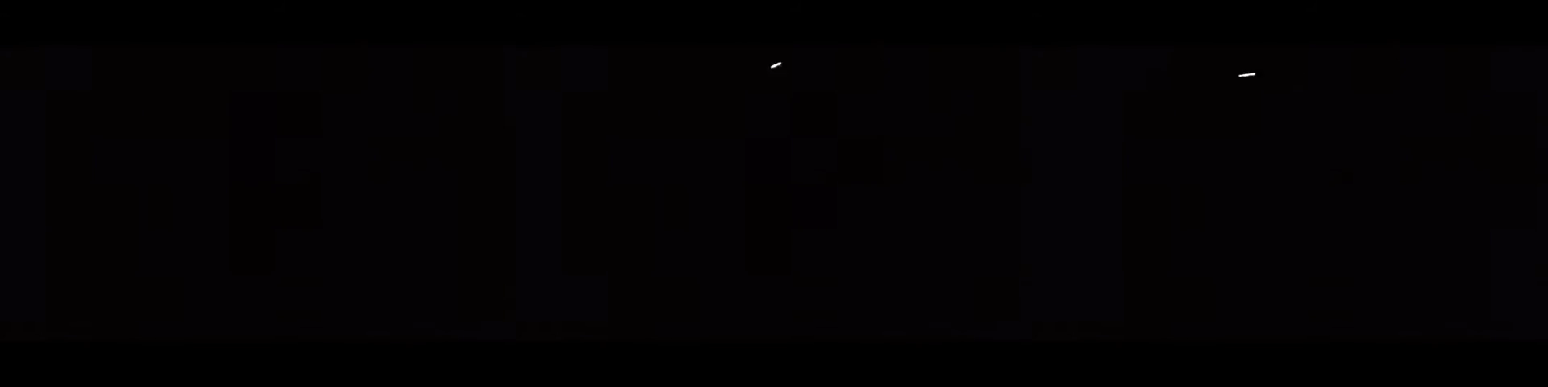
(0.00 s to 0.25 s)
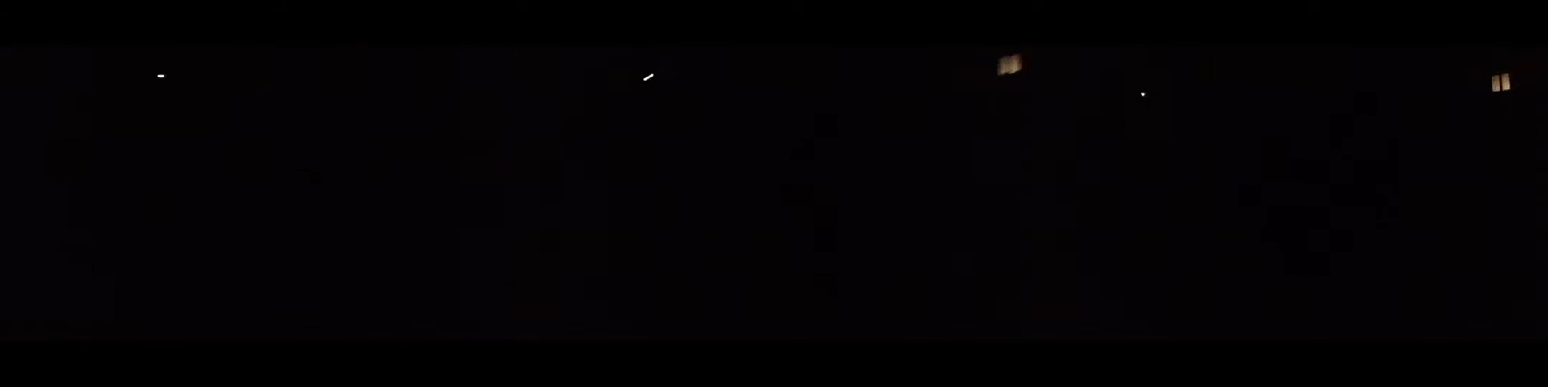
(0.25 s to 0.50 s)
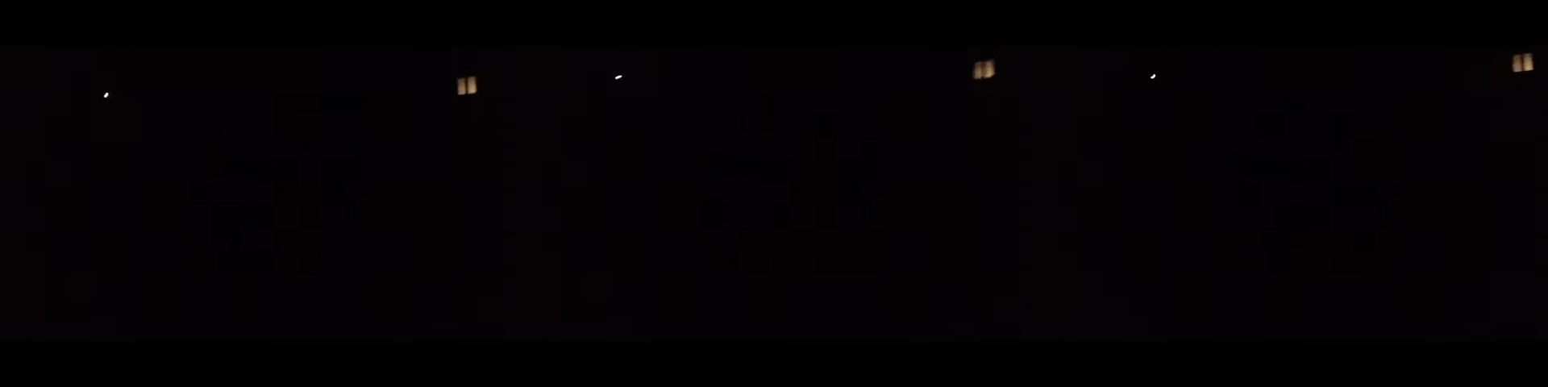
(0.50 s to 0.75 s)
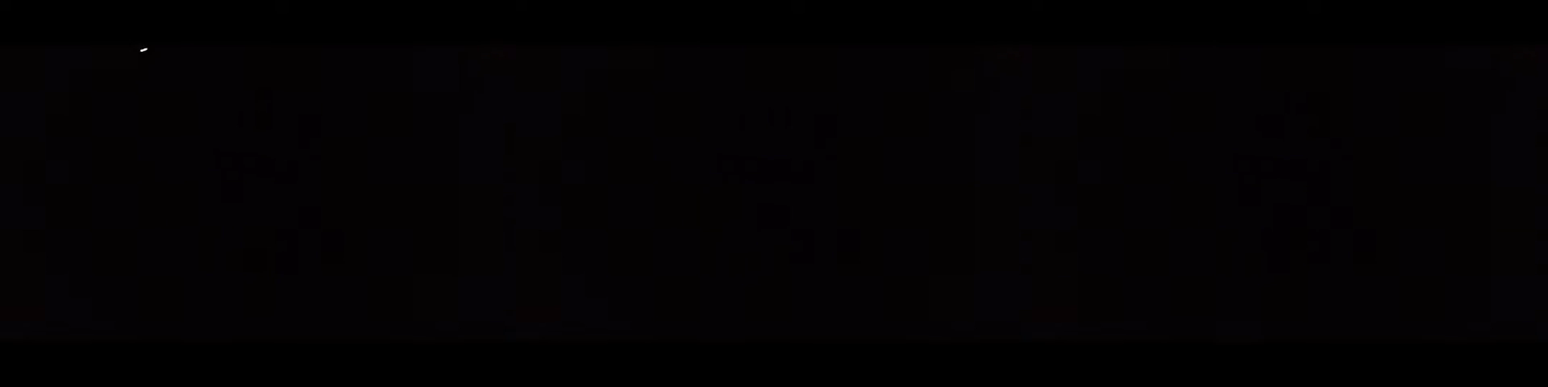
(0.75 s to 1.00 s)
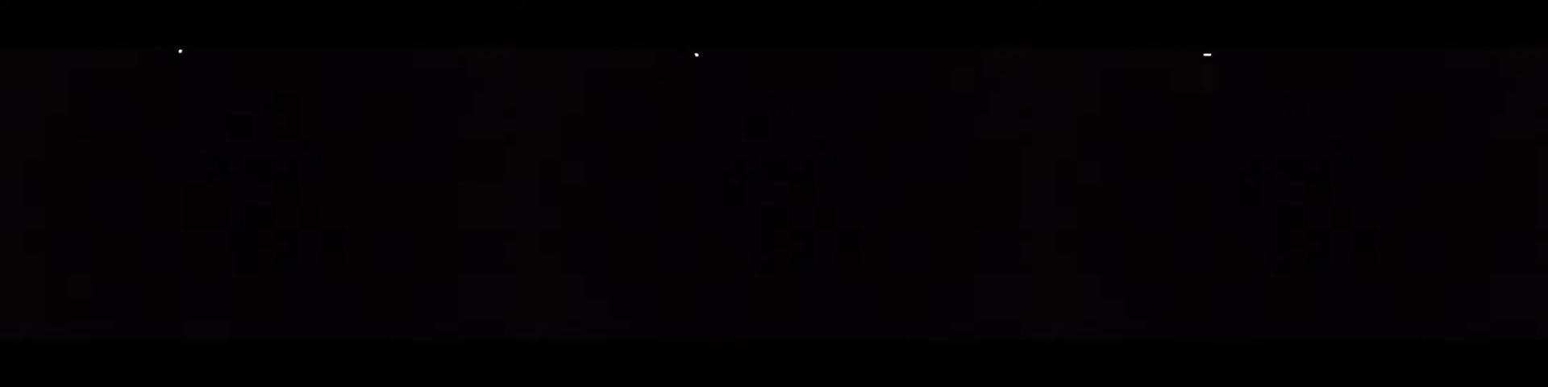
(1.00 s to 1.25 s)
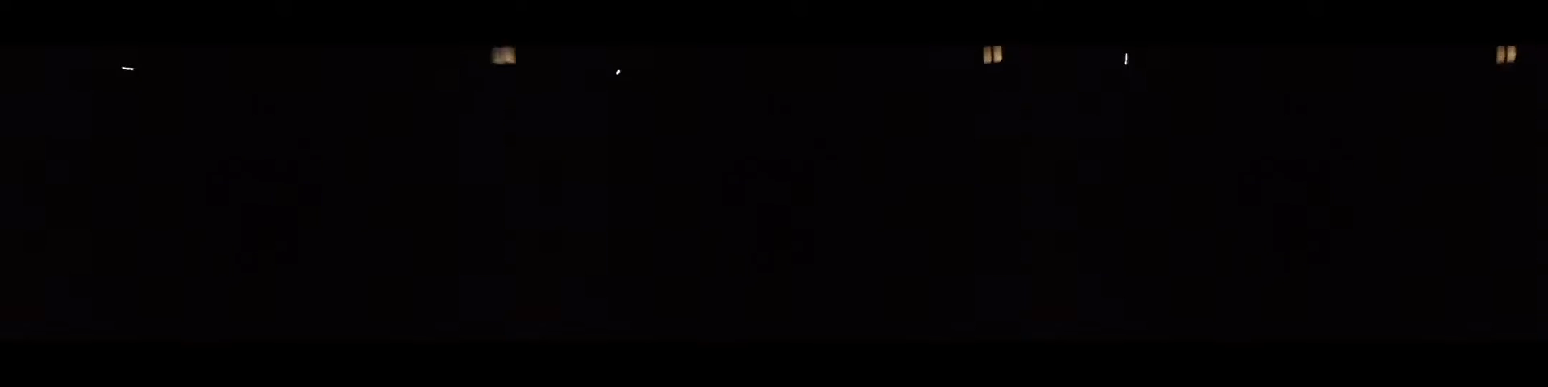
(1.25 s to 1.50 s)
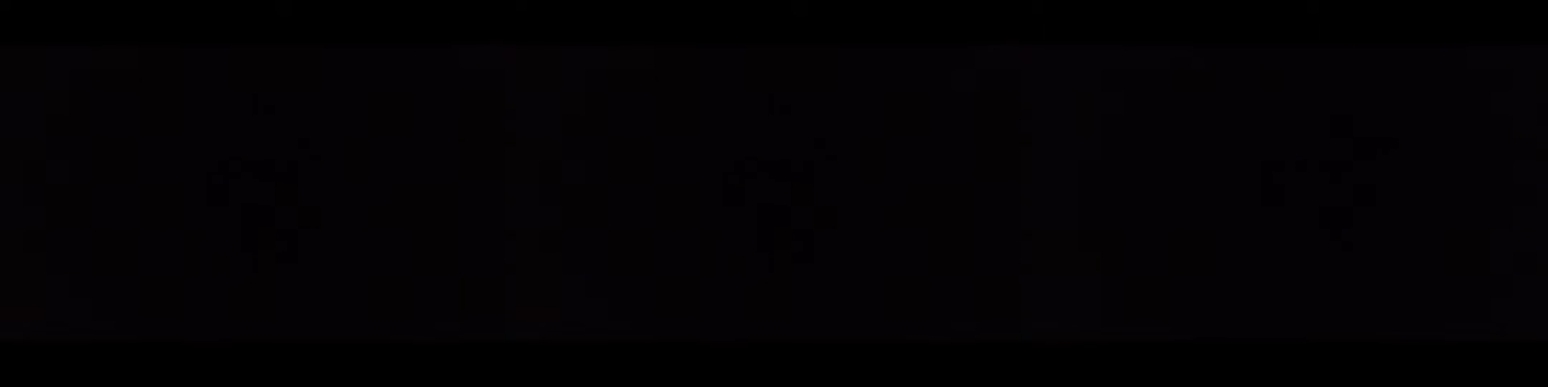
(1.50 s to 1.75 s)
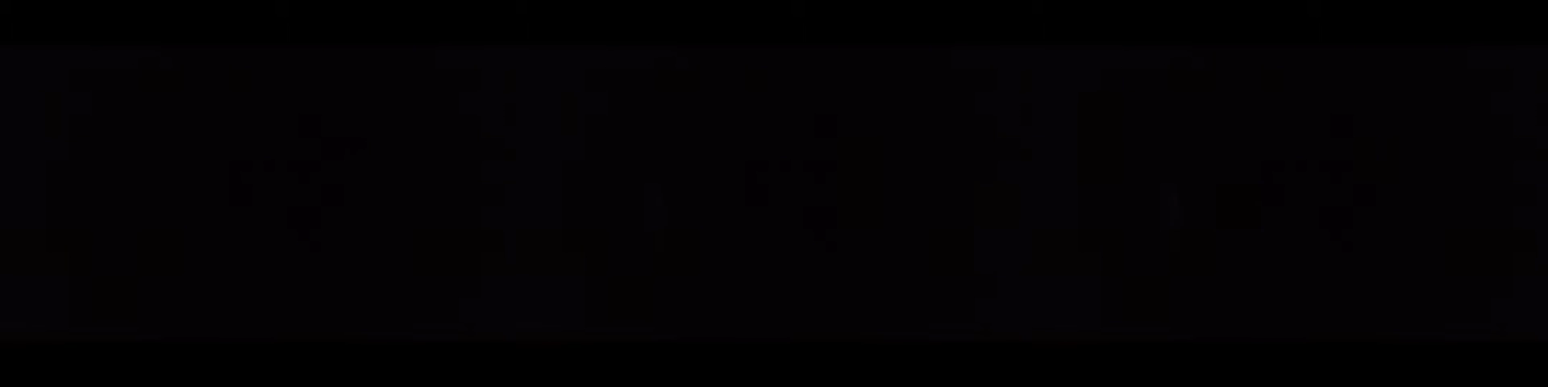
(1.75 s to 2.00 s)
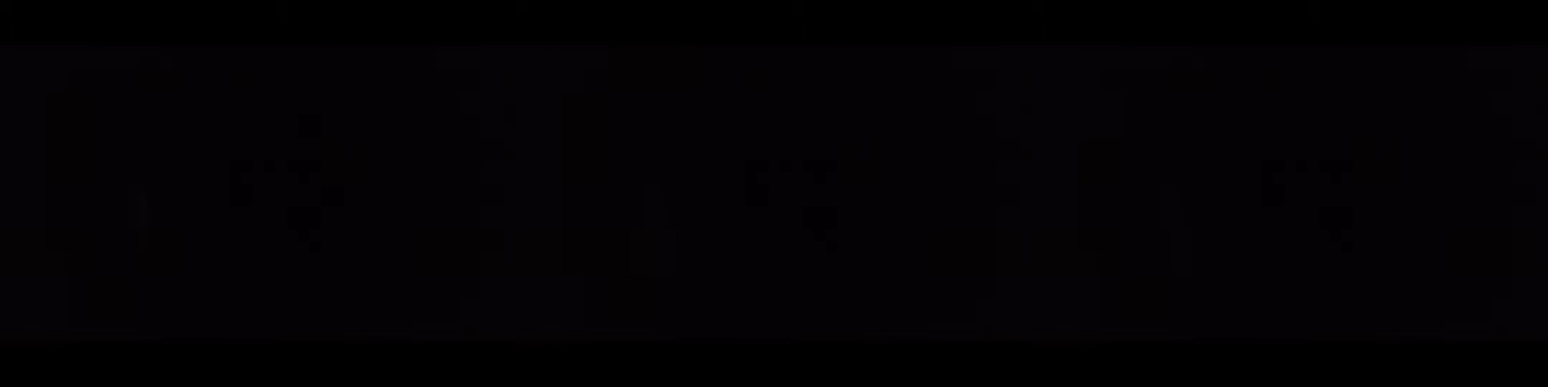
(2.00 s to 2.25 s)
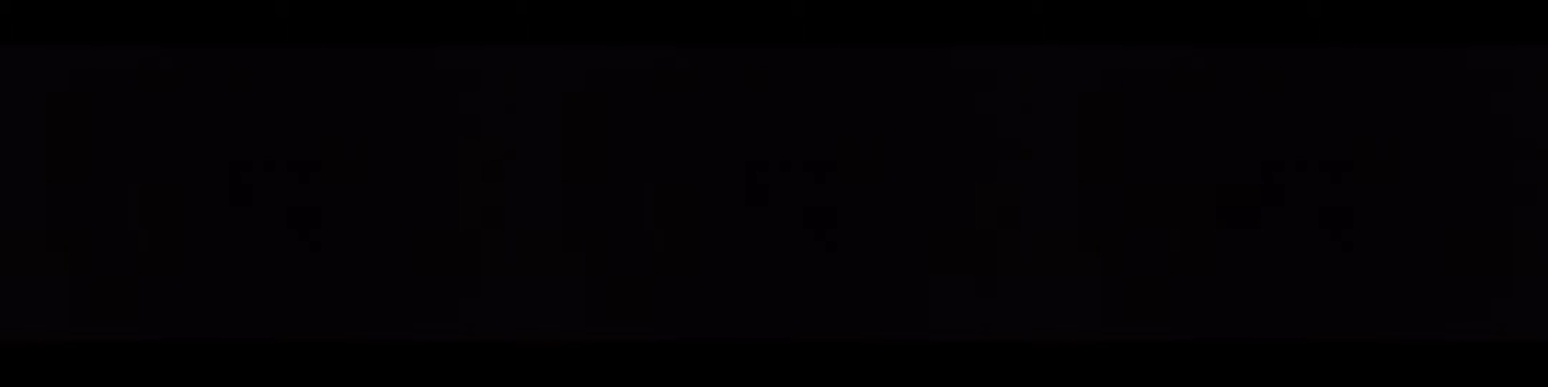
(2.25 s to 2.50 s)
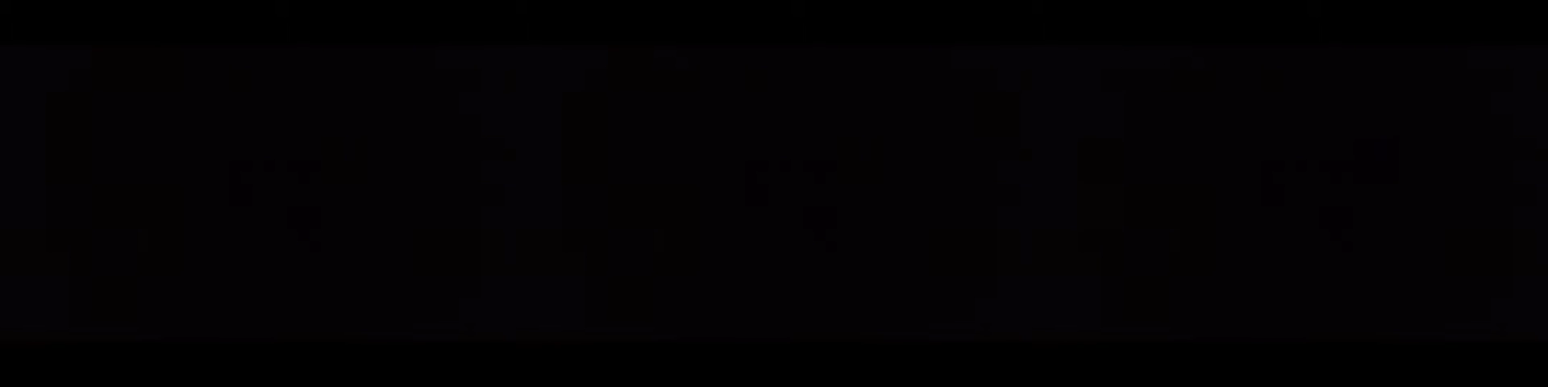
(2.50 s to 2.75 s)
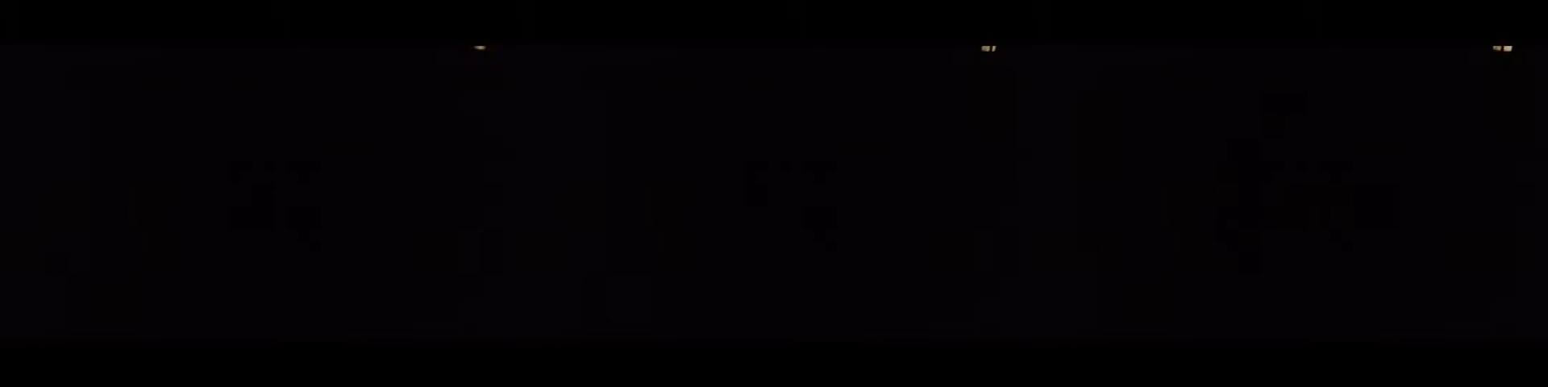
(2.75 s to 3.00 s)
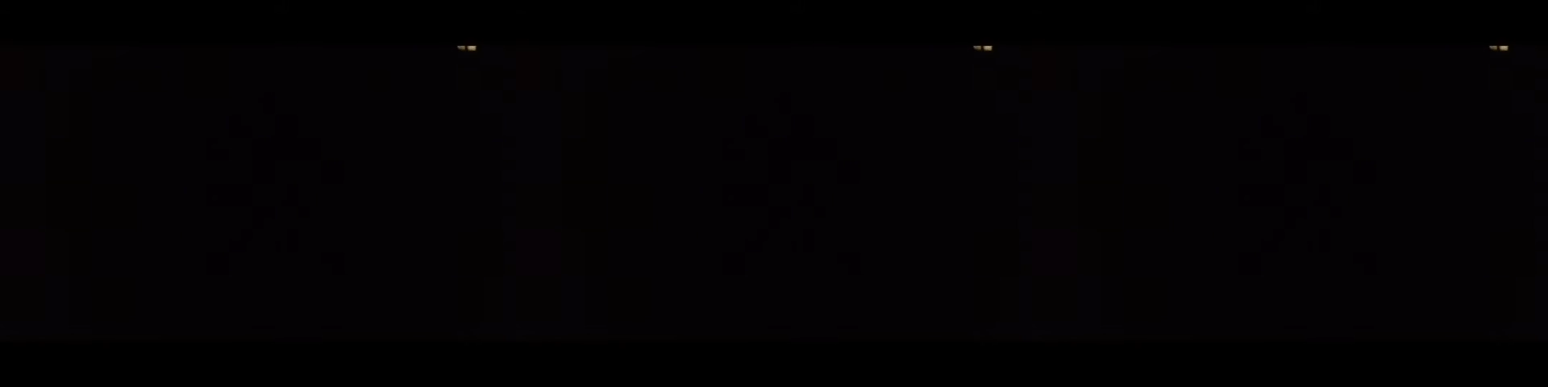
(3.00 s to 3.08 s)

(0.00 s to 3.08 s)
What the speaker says: [unreadable: no face in view]